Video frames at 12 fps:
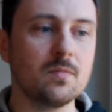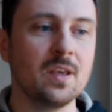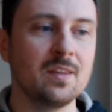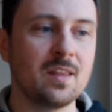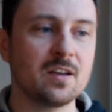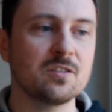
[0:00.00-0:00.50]

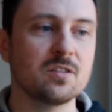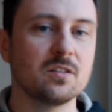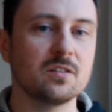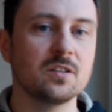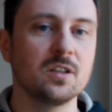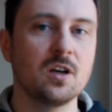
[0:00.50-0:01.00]
Those
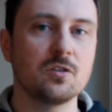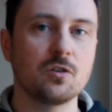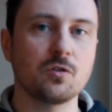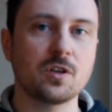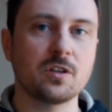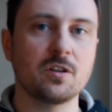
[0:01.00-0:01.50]
are
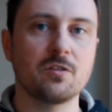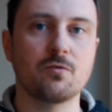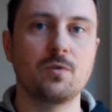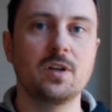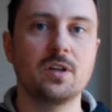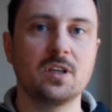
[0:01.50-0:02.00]
the
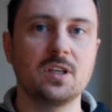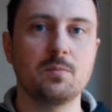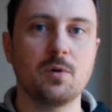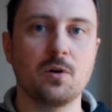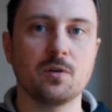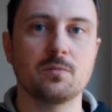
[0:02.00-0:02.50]
three key
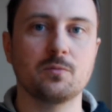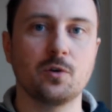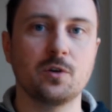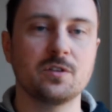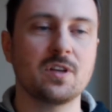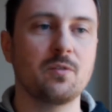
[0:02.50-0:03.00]

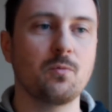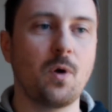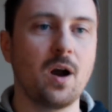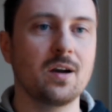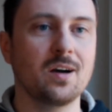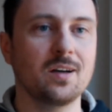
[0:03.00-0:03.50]
points, and
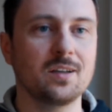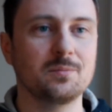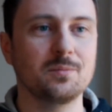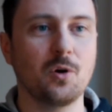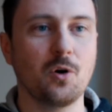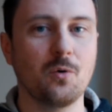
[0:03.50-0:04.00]
why
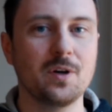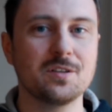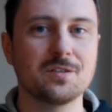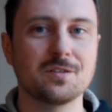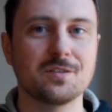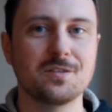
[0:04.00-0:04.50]
I'm
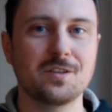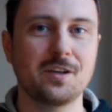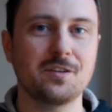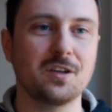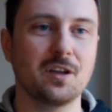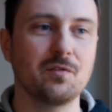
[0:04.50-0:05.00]
always
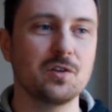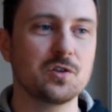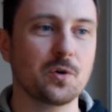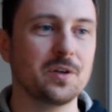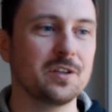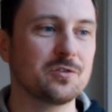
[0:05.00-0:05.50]
chasing
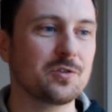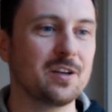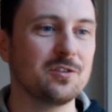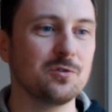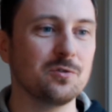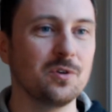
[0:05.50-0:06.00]
inventory and
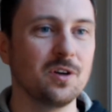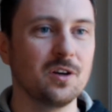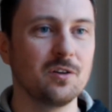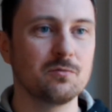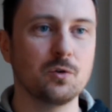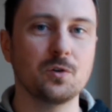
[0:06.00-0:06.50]
trying to
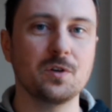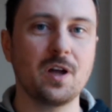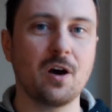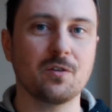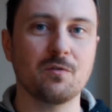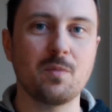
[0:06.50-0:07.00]
root it
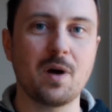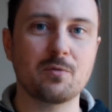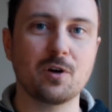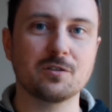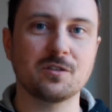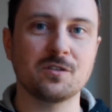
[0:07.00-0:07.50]
out of my
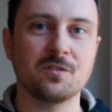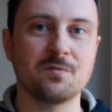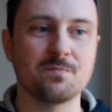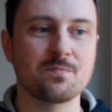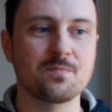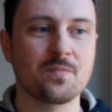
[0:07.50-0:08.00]
processes.
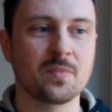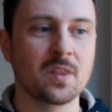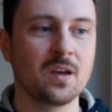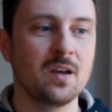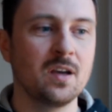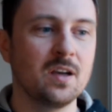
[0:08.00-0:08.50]

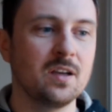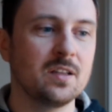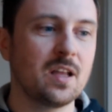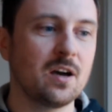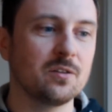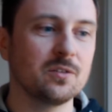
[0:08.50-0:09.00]

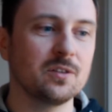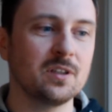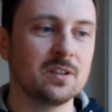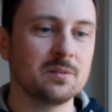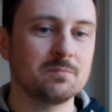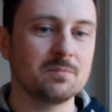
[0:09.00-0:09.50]
Now,
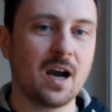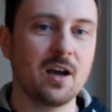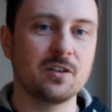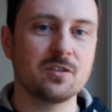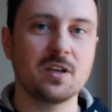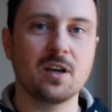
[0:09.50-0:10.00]

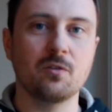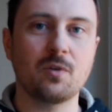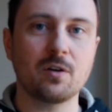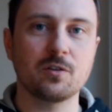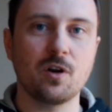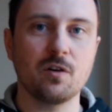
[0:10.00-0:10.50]
I think I'll
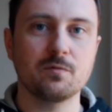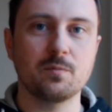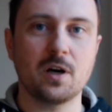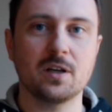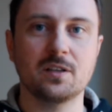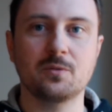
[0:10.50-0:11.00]
round it off
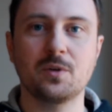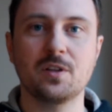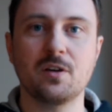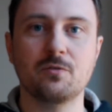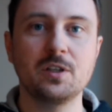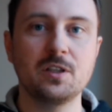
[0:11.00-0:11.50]
with
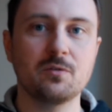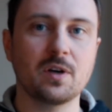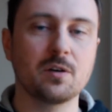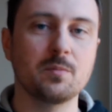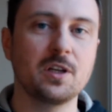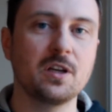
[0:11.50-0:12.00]
a reading
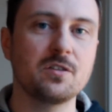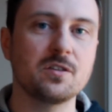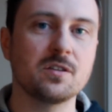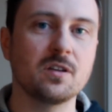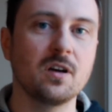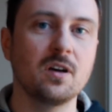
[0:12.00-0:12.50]

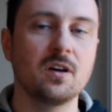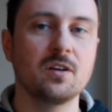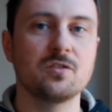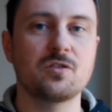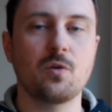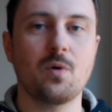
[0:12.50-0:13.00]
recommendation.
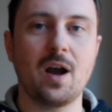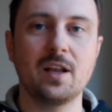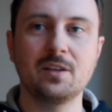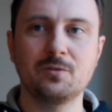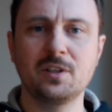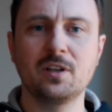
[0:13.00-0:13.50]
So I
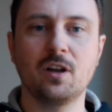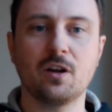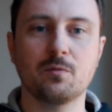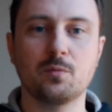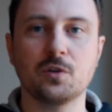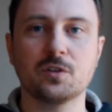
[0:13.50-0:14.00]
read a lot
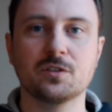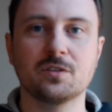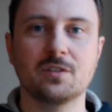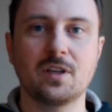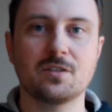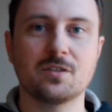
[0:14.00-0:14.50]
of books.
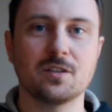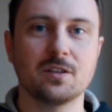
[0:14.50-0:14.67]
That's